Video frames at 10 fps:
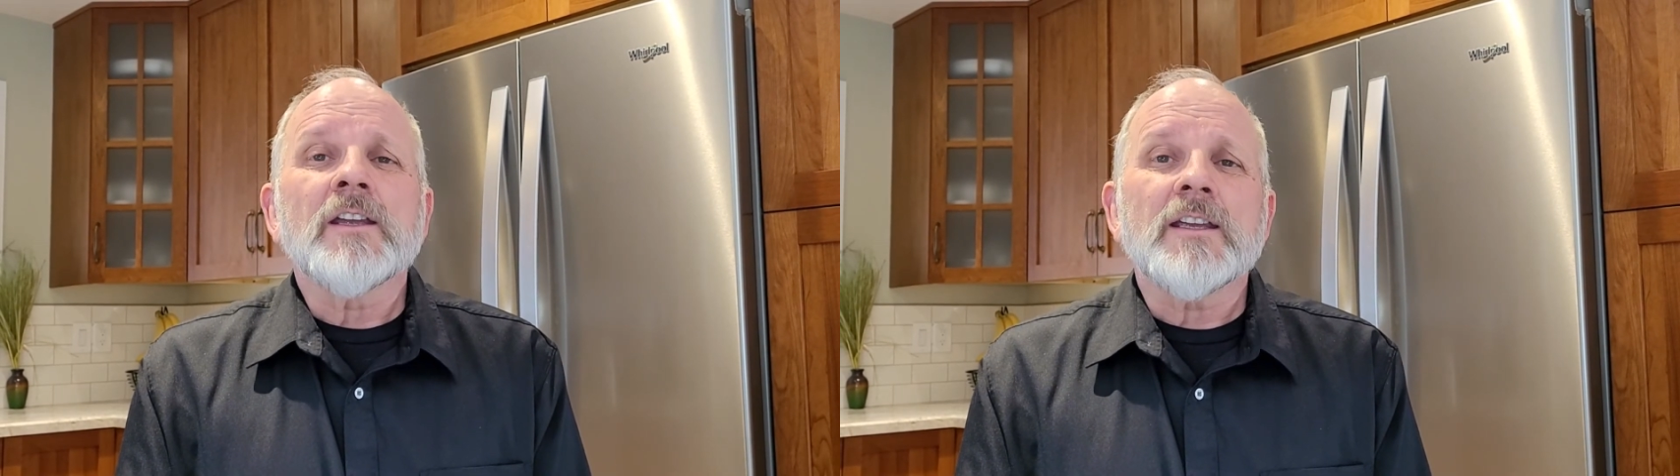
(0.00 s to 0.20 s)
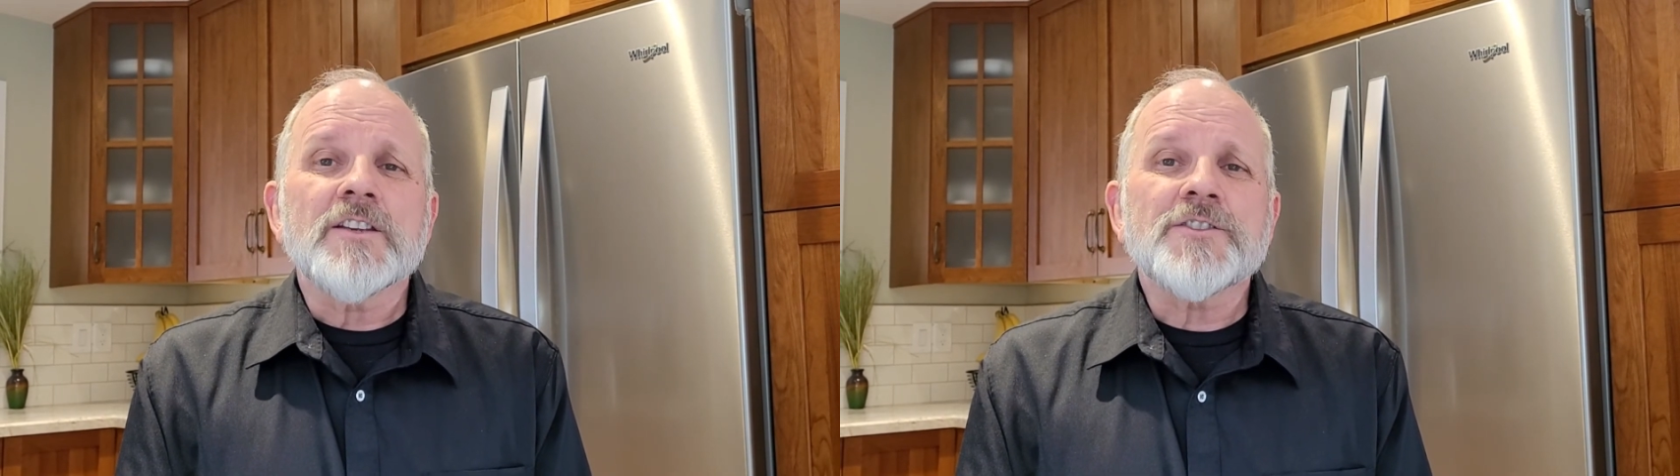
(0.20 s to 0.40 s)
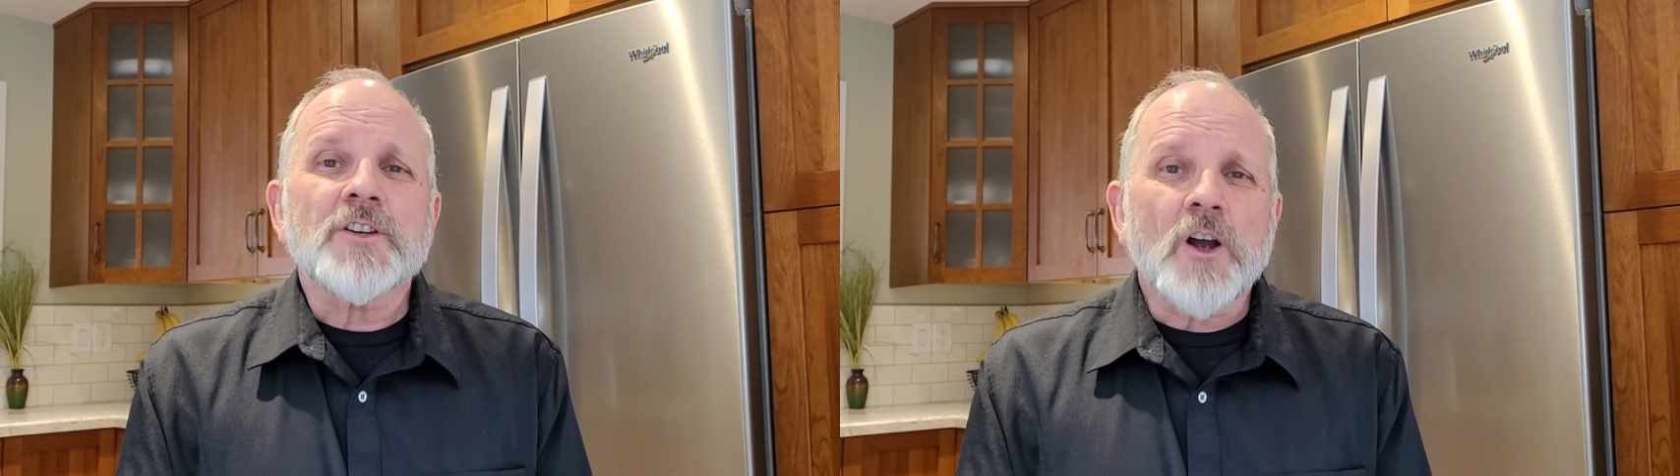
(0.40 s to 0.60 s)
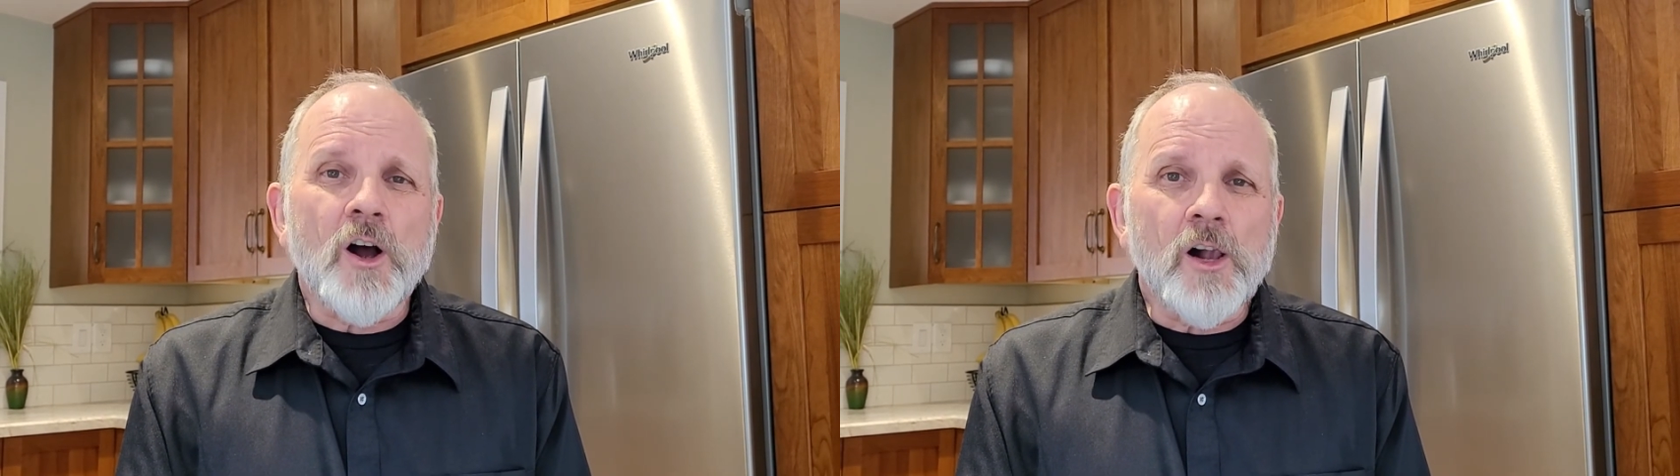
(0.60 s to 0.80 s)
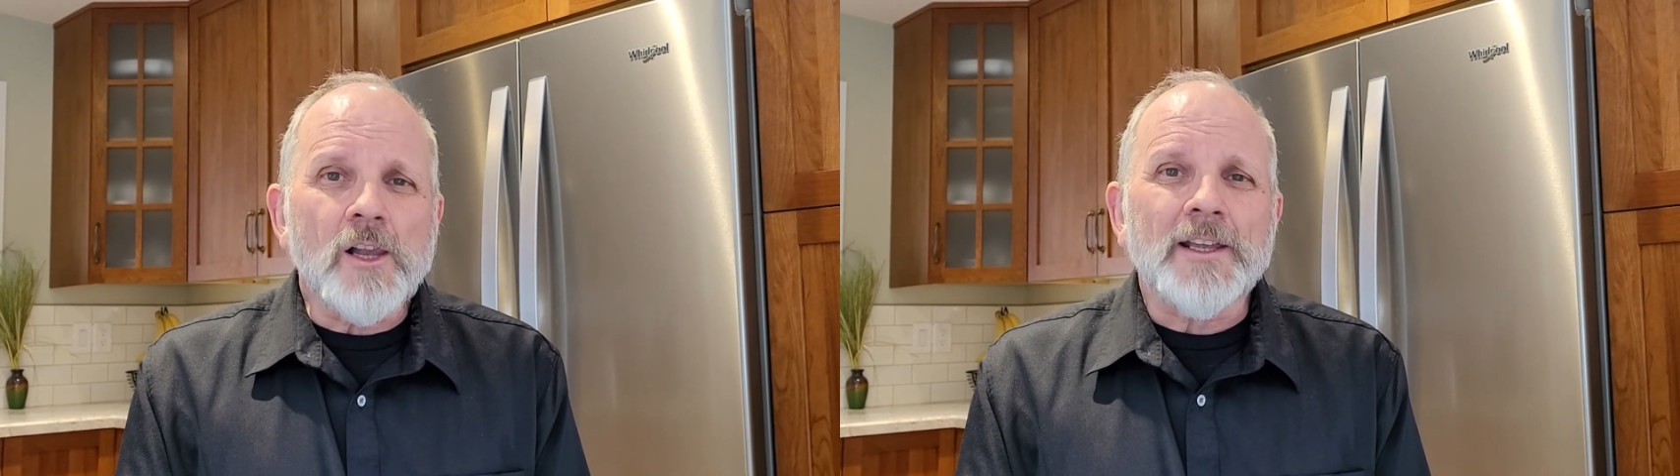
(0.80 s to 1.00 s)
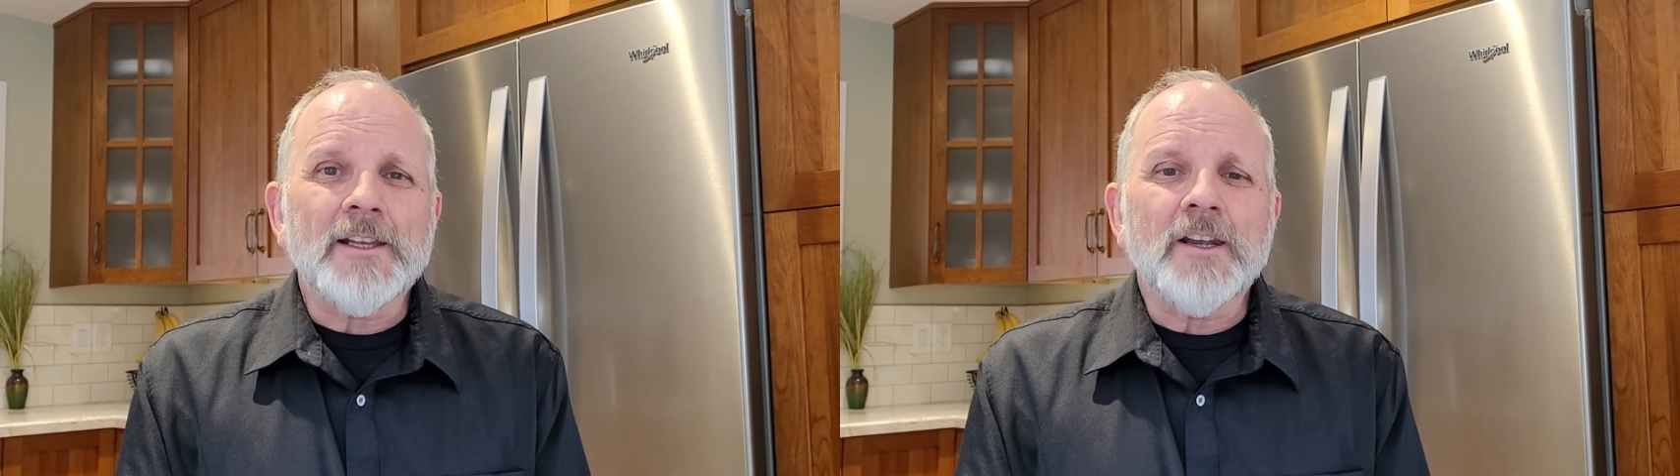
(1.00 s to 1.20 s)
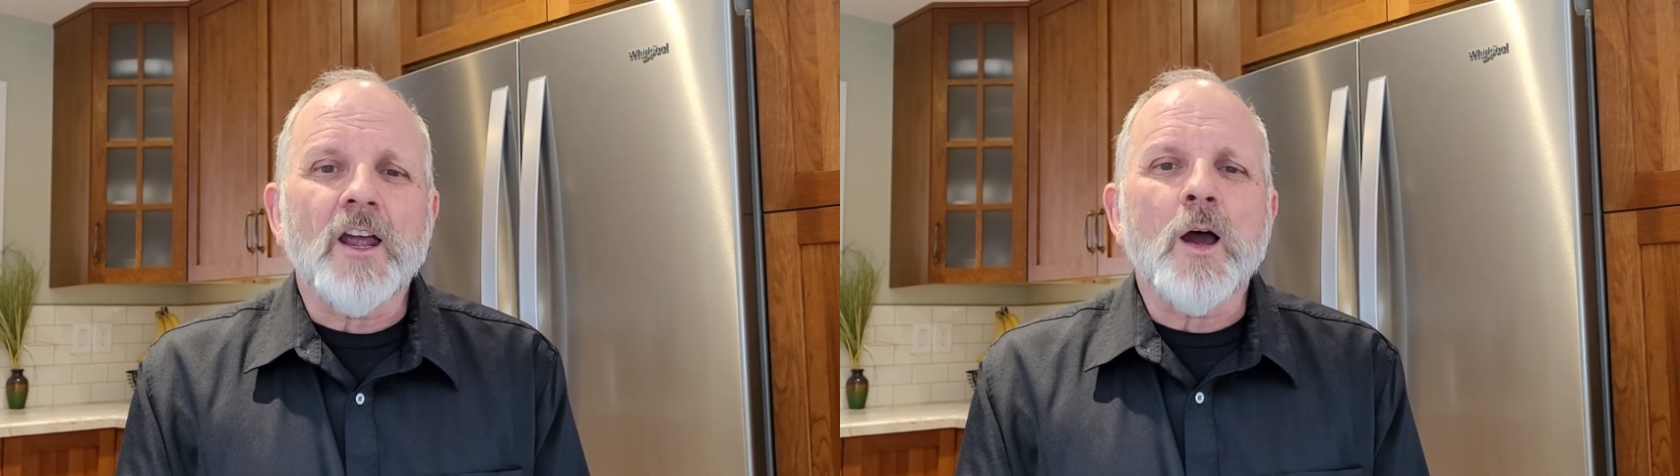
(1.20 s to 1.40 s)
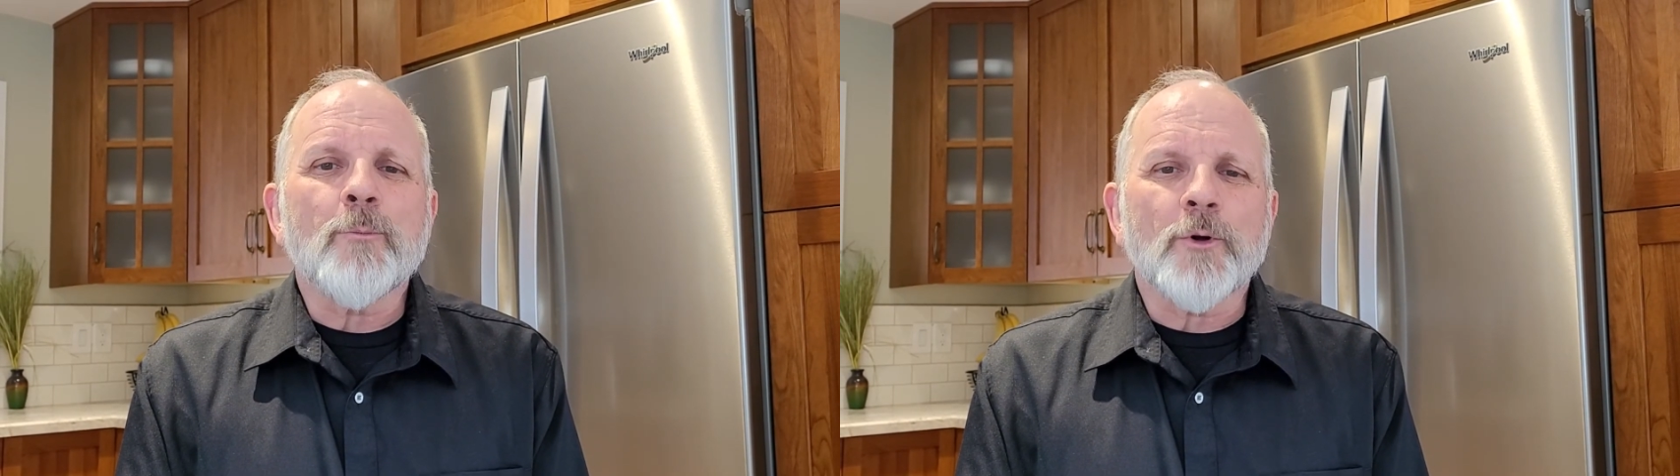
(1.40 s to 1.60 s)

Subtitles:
is to call in a